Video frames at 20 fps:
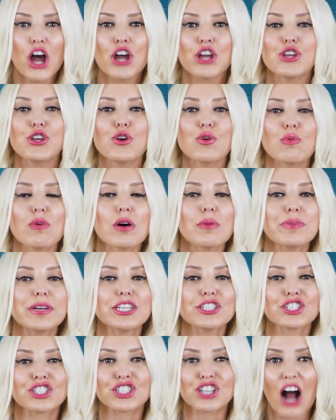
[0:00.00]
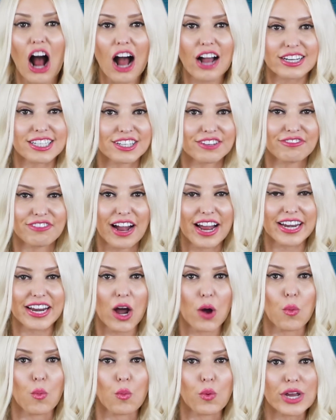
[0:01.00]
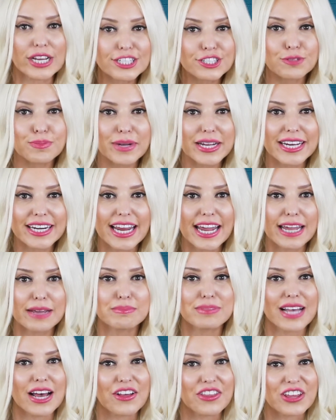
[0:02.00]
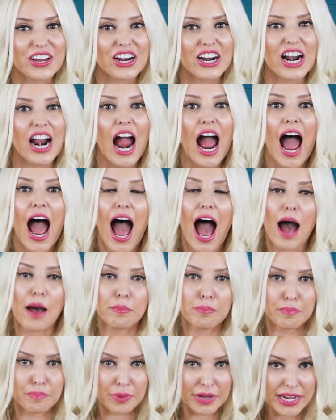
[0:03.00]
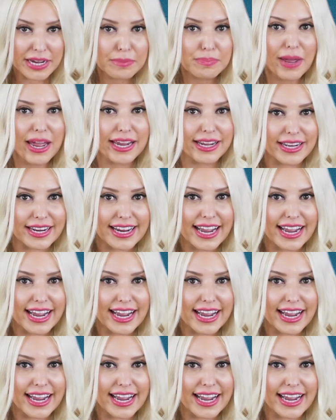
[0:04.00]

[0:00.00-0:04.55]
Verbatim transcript: You will be shocked to find out which big names out there have big bank